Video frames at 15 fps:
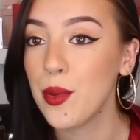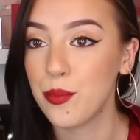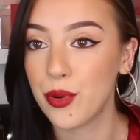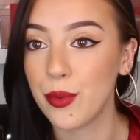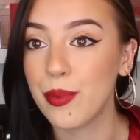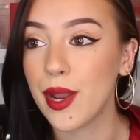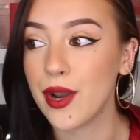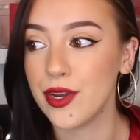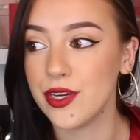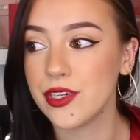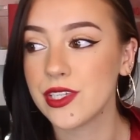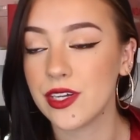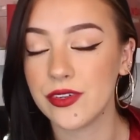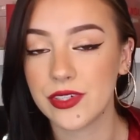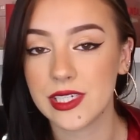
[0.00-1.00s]
prepare
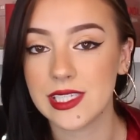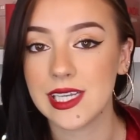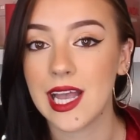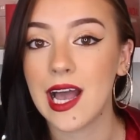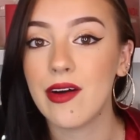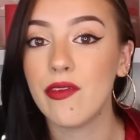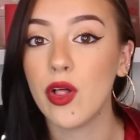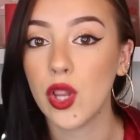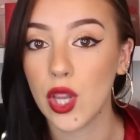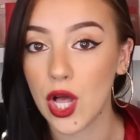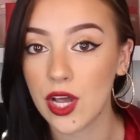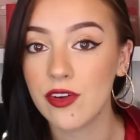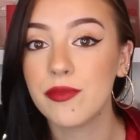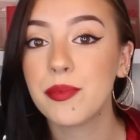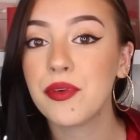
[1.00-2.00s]
yourself because I have a
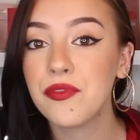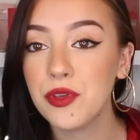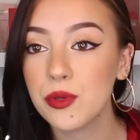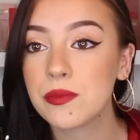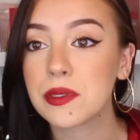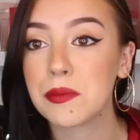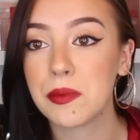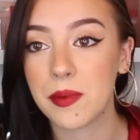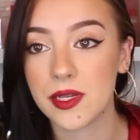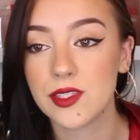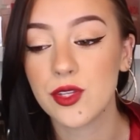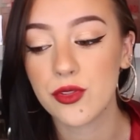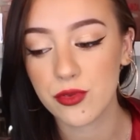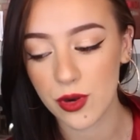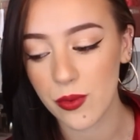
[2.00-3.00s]
lot of perfumes I'm
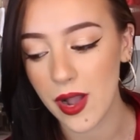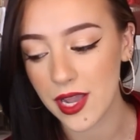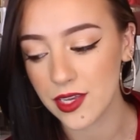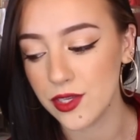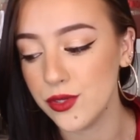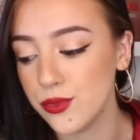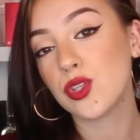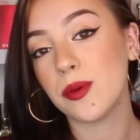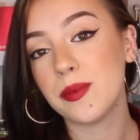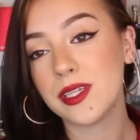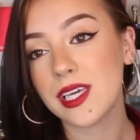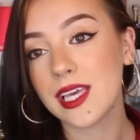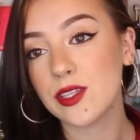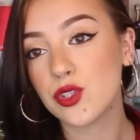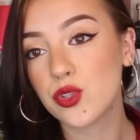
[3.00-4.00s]
about to throw at you. So I'm
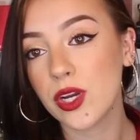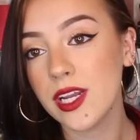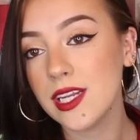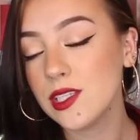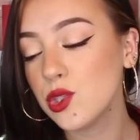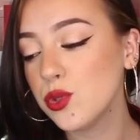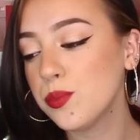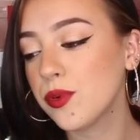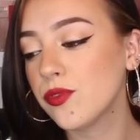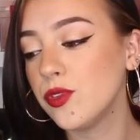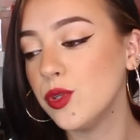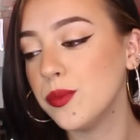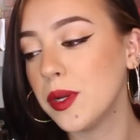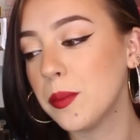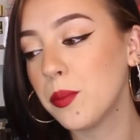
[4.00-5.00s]
going to get straight into
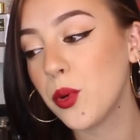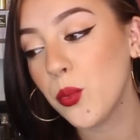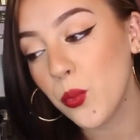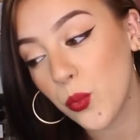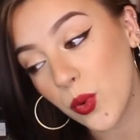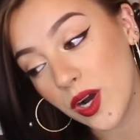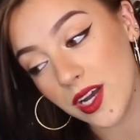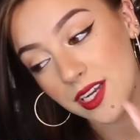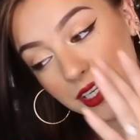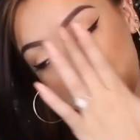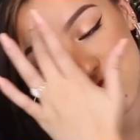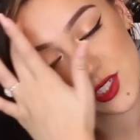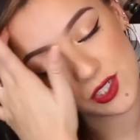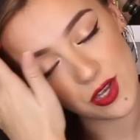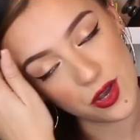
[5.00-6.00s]
perfume number
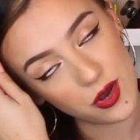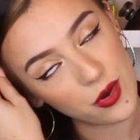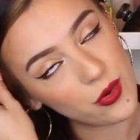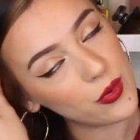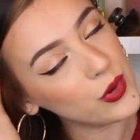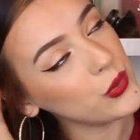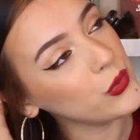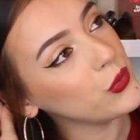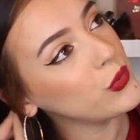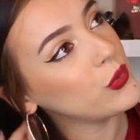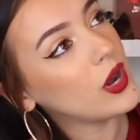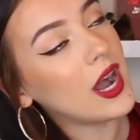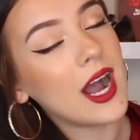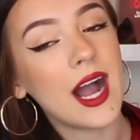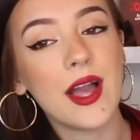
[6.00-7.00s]
one. So
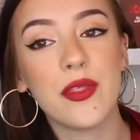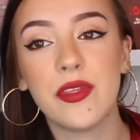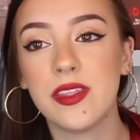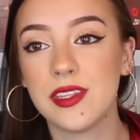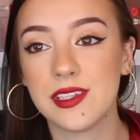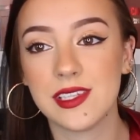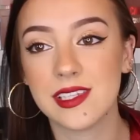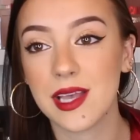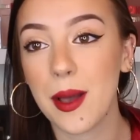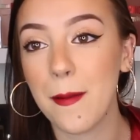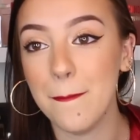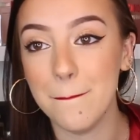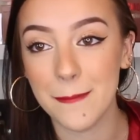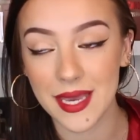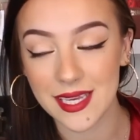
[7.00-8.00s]
I think this is
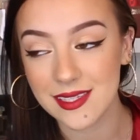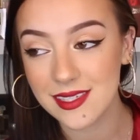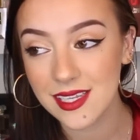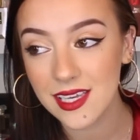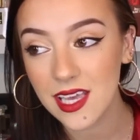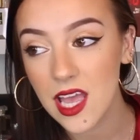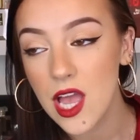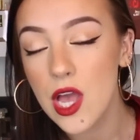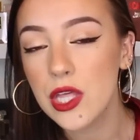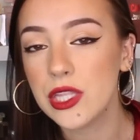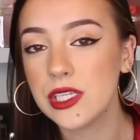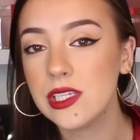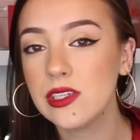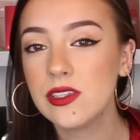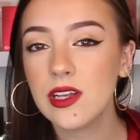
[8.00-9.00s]
amazing.
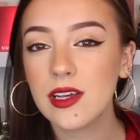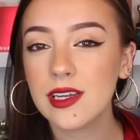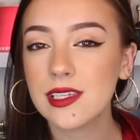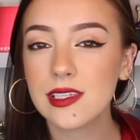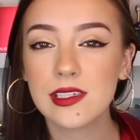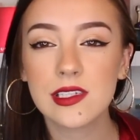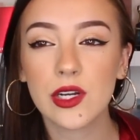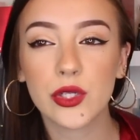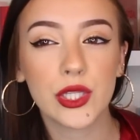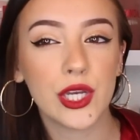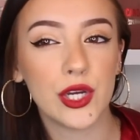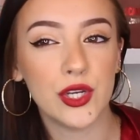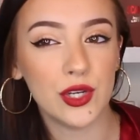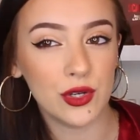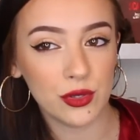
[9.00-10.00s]
This is not necessarily
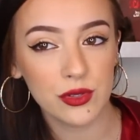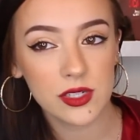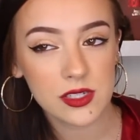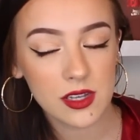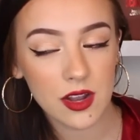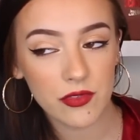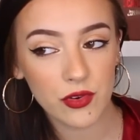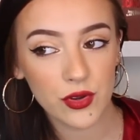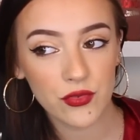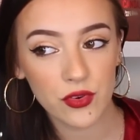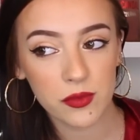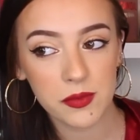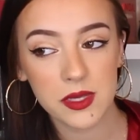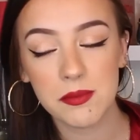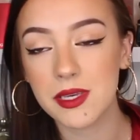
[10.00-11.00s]
a new discovery
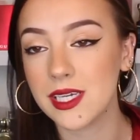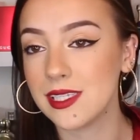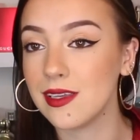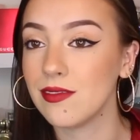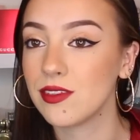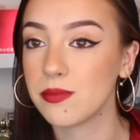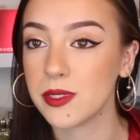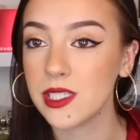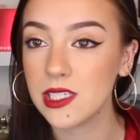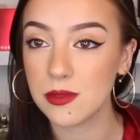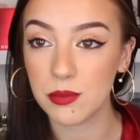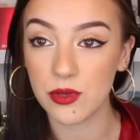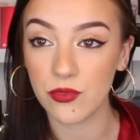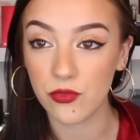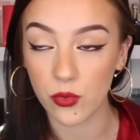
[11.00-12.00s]
for me because I've smelled
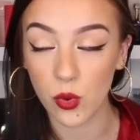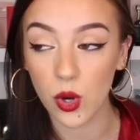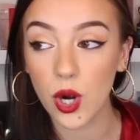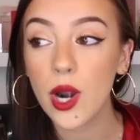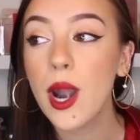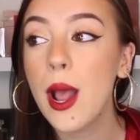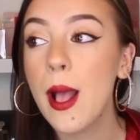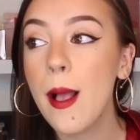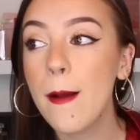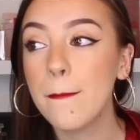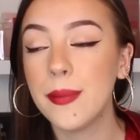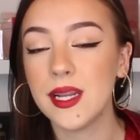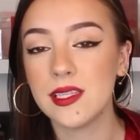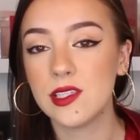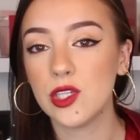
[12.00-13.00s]
it before,
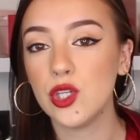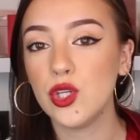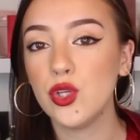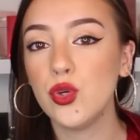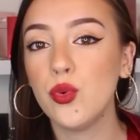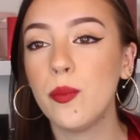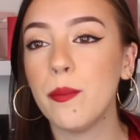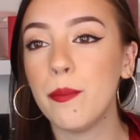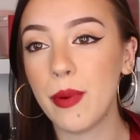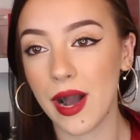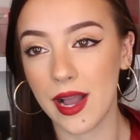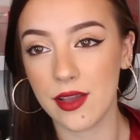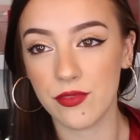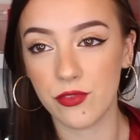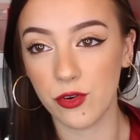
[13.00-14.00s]
but it's a new
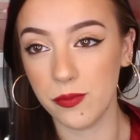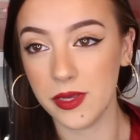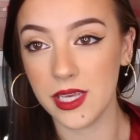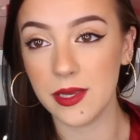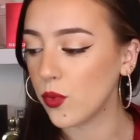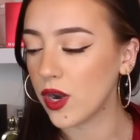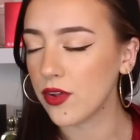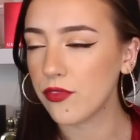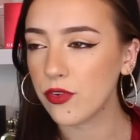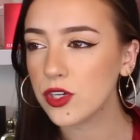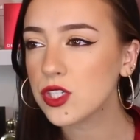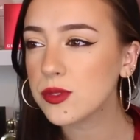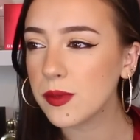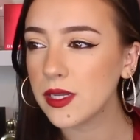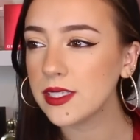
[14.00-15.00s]
buy for me. When I
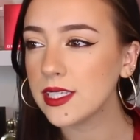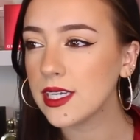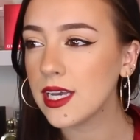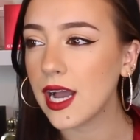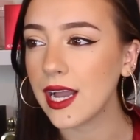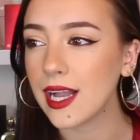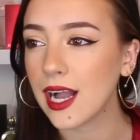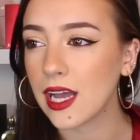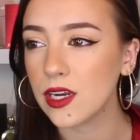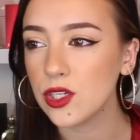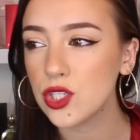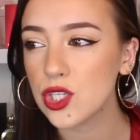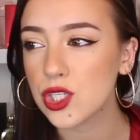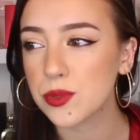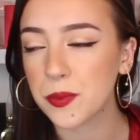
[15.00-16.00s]
first smelled it, I kind of
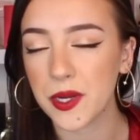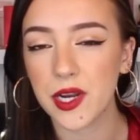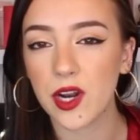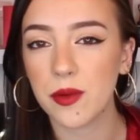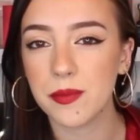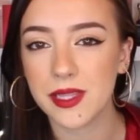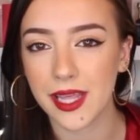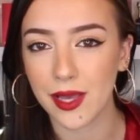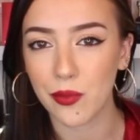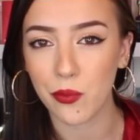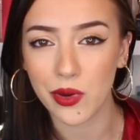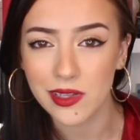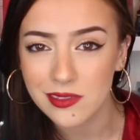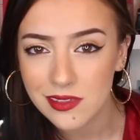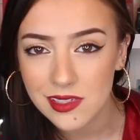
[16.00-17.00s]
just sprayed it on me like
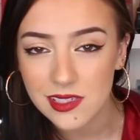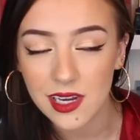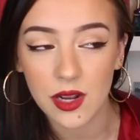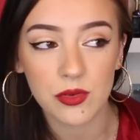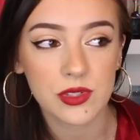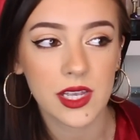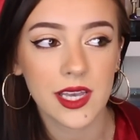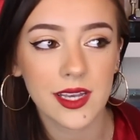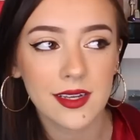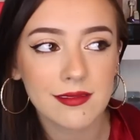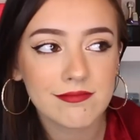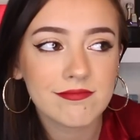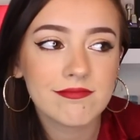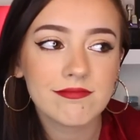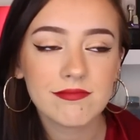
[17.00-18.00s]
once and I was like,
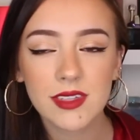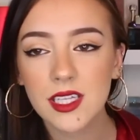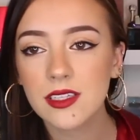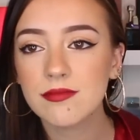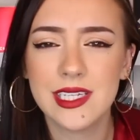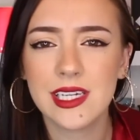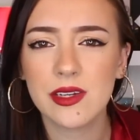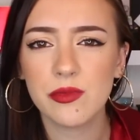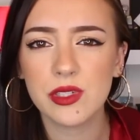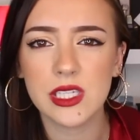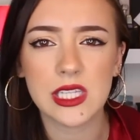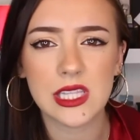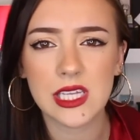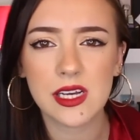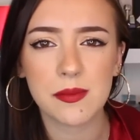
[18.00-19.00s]
I didn't
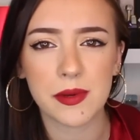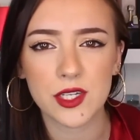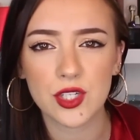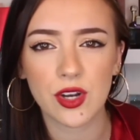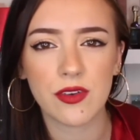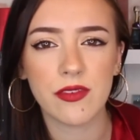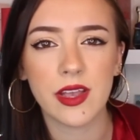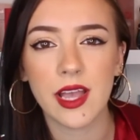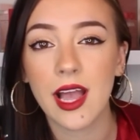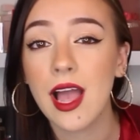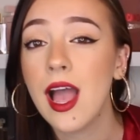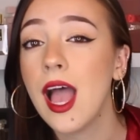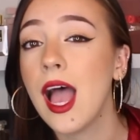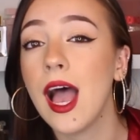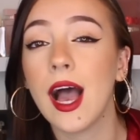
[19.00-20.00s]
really think much of it.
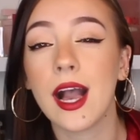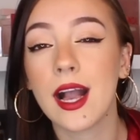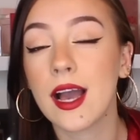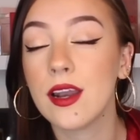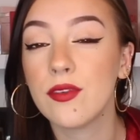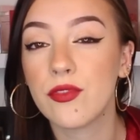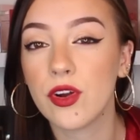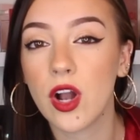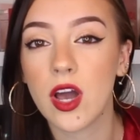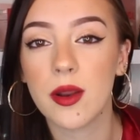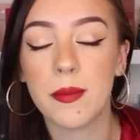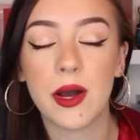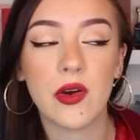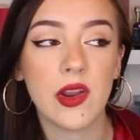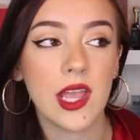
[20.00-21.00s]
I kind of forgot
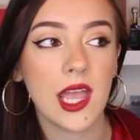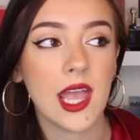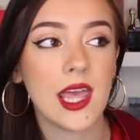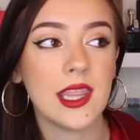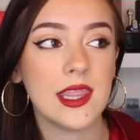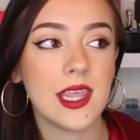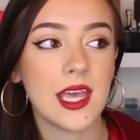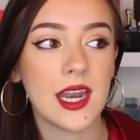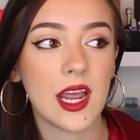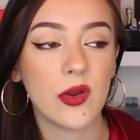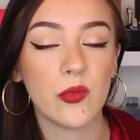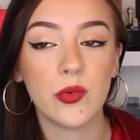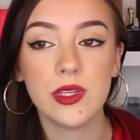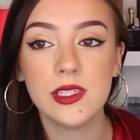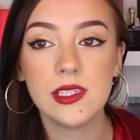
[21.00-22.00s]
about it, and then I
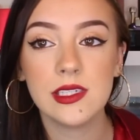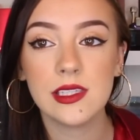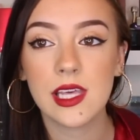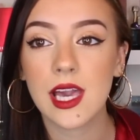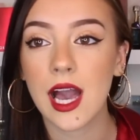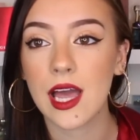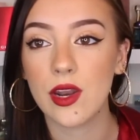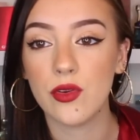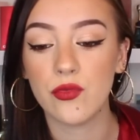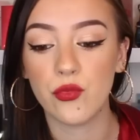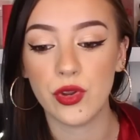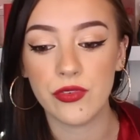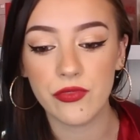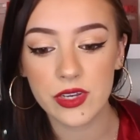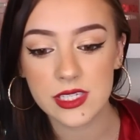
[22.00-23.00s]
recently kind of
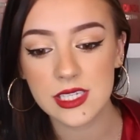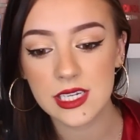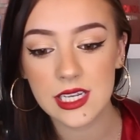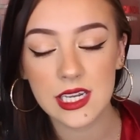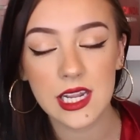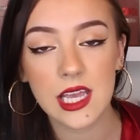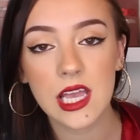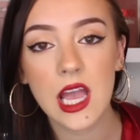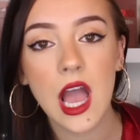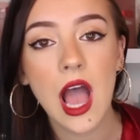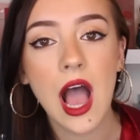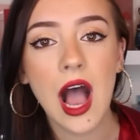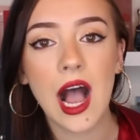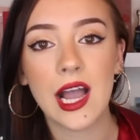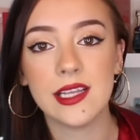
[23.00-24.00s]
revisited it.
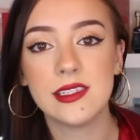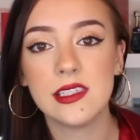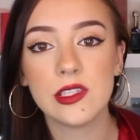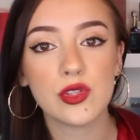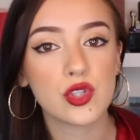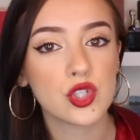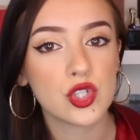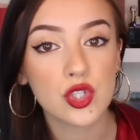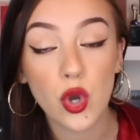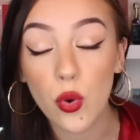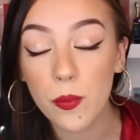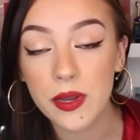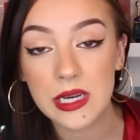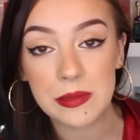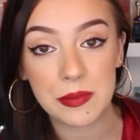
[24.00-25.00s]
I had seen
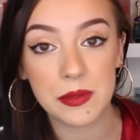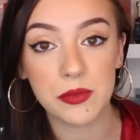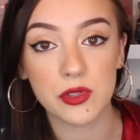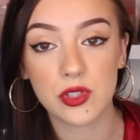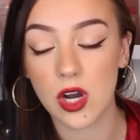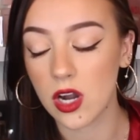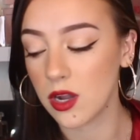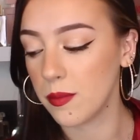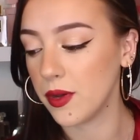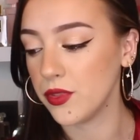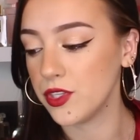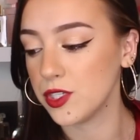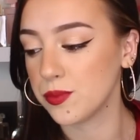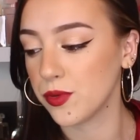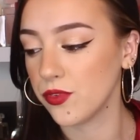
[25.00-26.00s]
so many people talk about
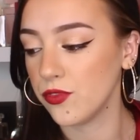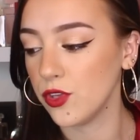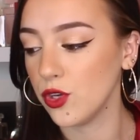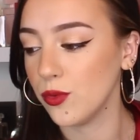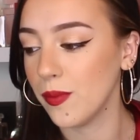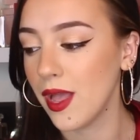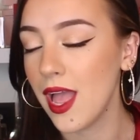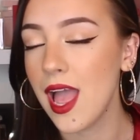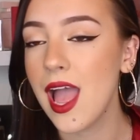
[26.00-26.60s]
this perfume